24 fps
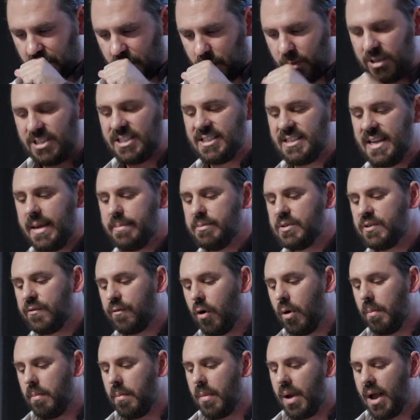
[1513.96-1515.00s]
which stems
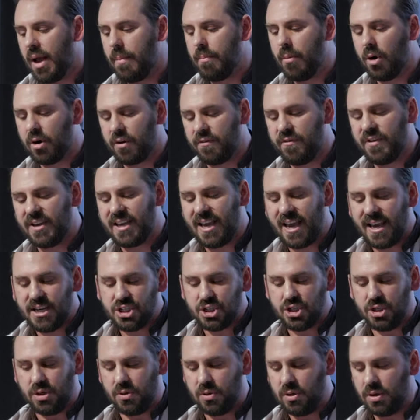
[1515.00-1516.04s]
from a
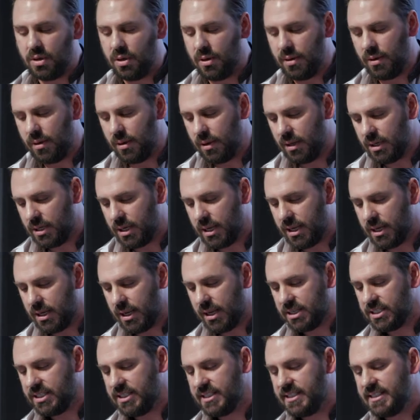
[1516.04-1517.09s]
modification,
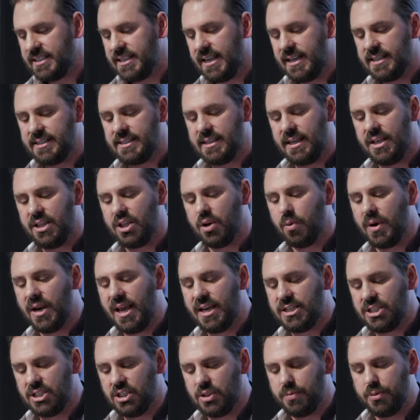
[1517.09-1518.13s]
as she says, in the
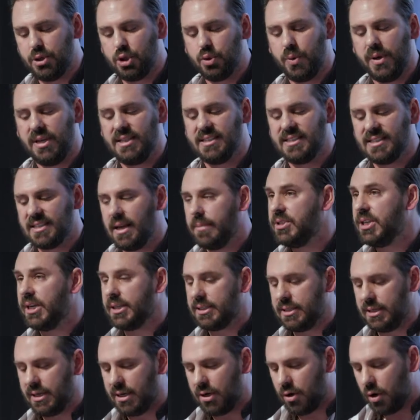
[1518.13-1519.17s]
relations between
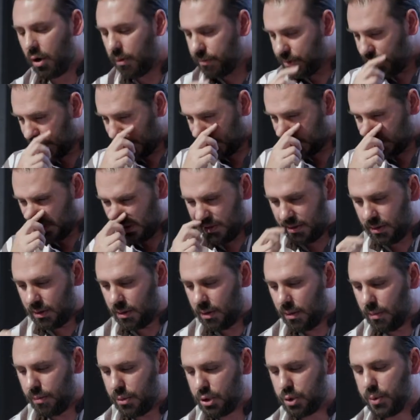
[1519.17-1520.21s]
subject and object,
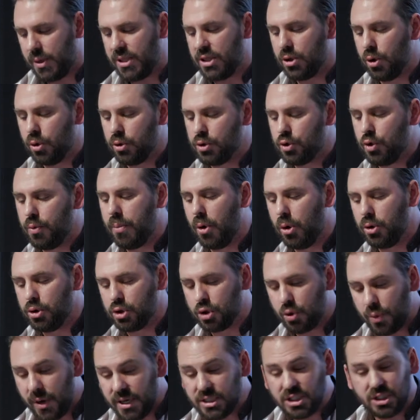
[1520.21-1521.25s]
between those who pose
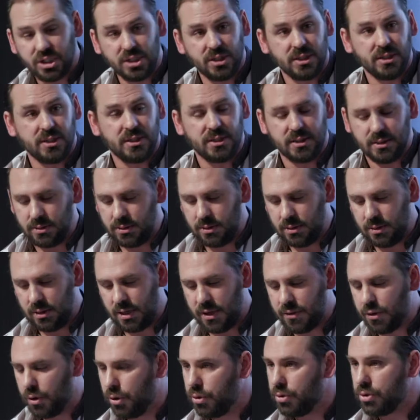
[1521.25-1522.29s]
questions
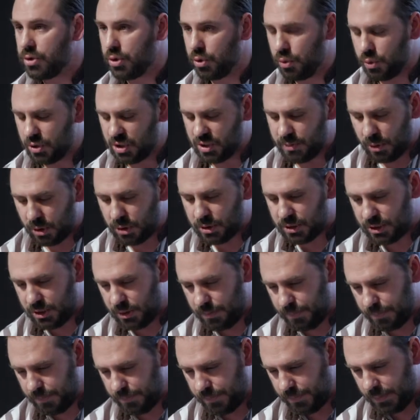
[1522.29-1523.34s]
and those who respond to
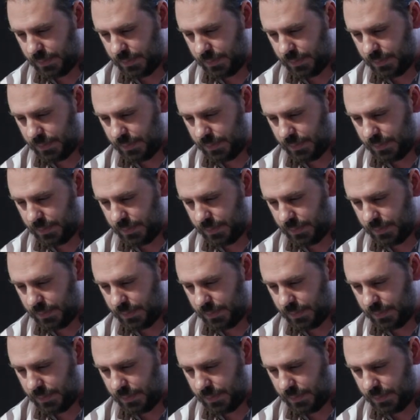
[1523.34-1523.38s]
them.